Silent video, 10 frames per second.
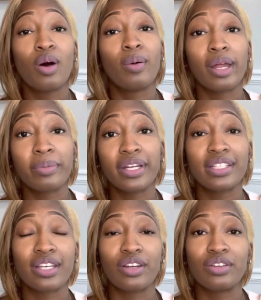Well, I'm going to
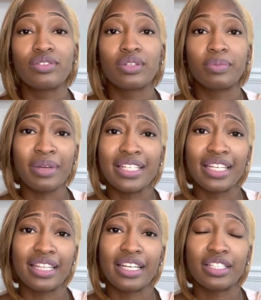tell you some easy
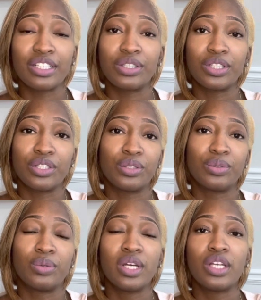things that you can
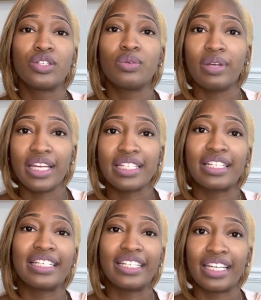do to
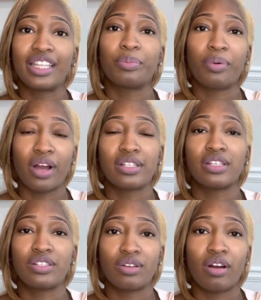easily get the
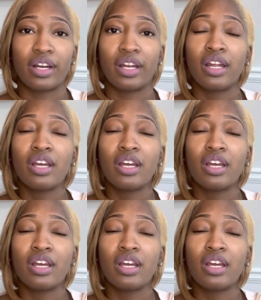process started.